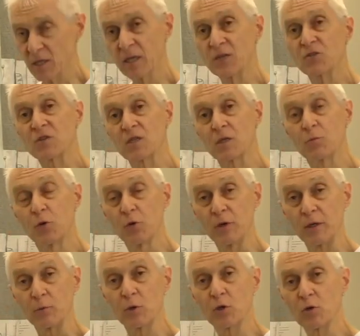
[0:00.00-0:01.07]
an interesting
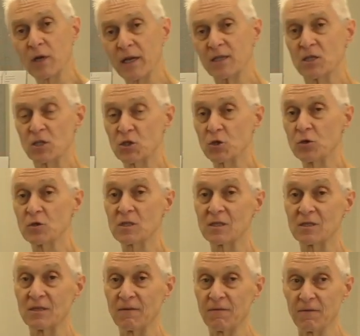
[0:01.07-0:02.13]
point. We could actually choose a
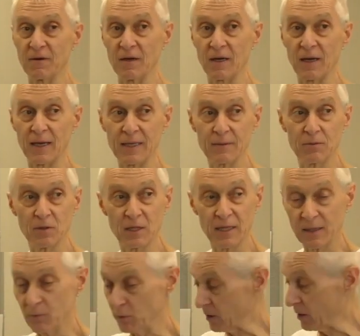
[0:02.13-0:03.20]
different label here. We